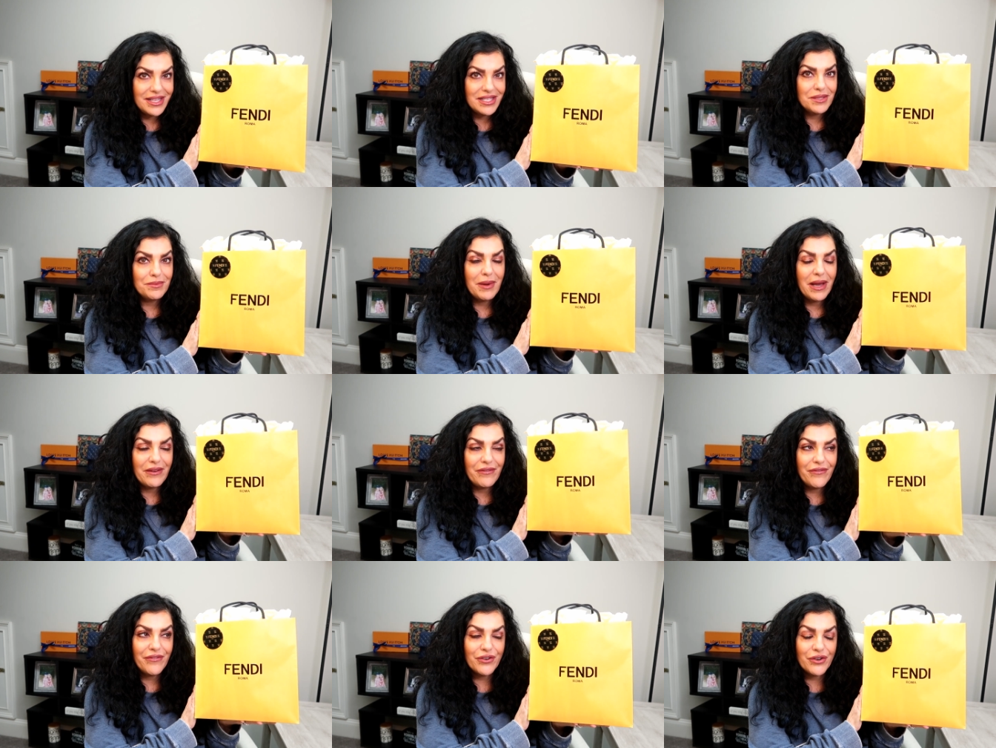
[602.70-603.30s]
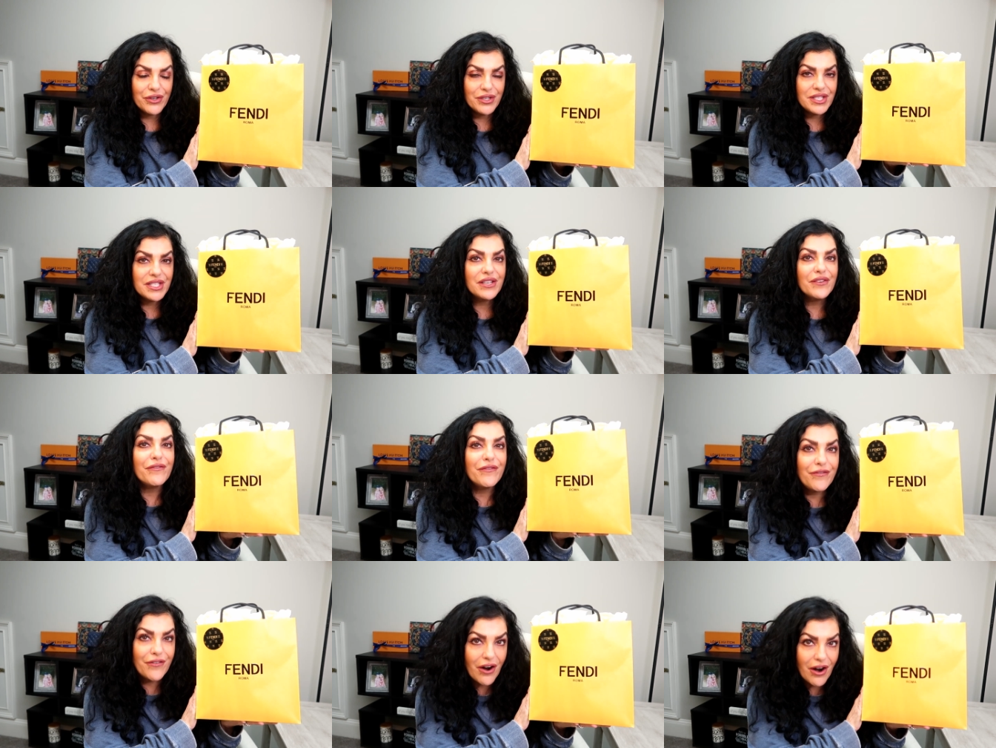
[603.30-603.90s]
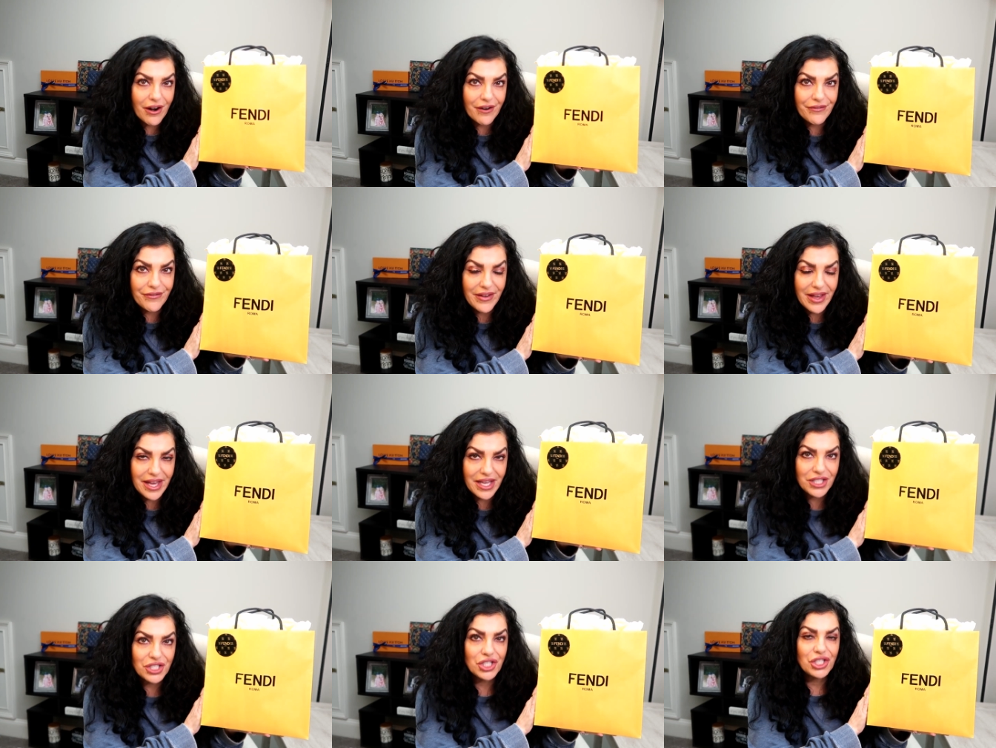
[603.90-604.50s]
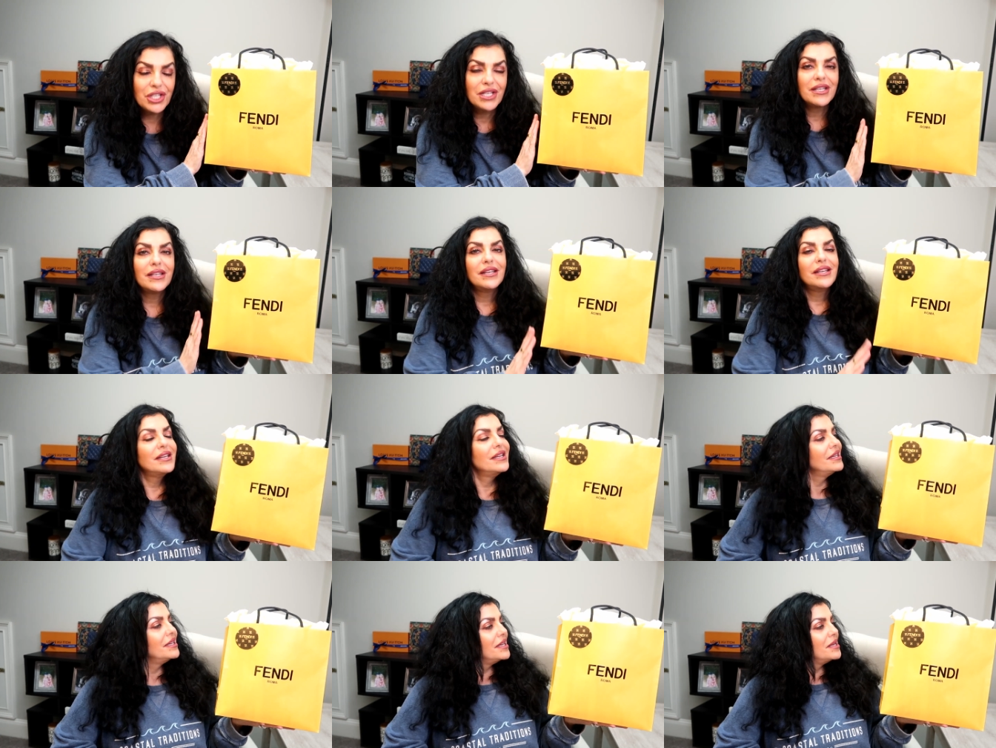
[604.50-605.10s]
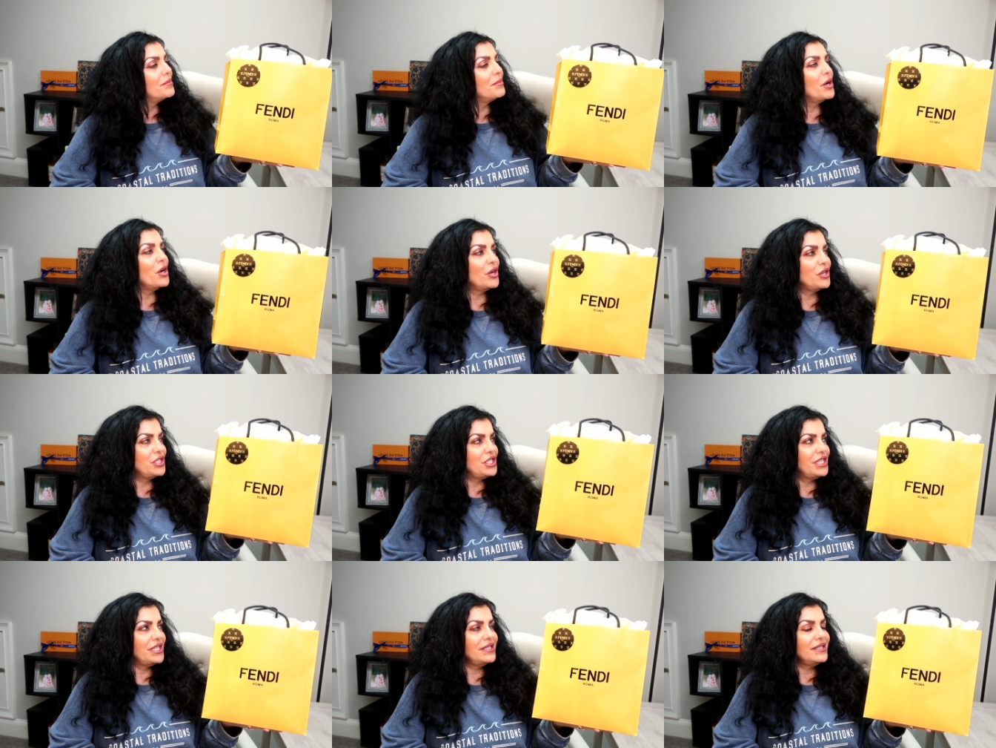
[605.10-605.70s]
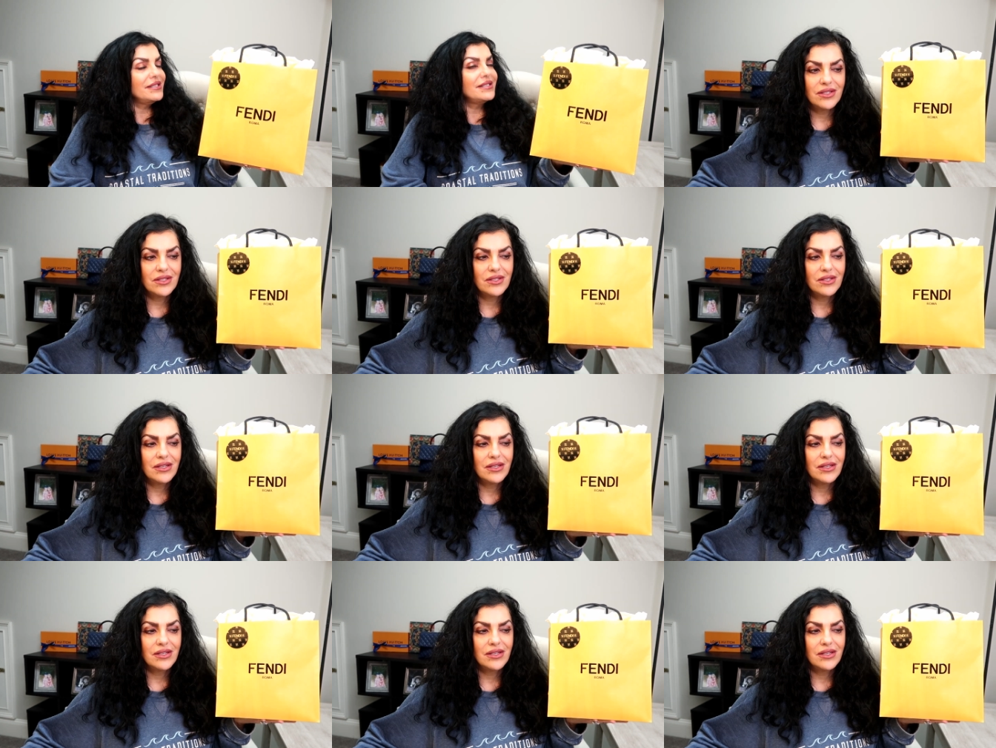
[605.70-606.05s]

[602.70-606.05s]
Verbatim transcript: It's my first Farfetch purchase.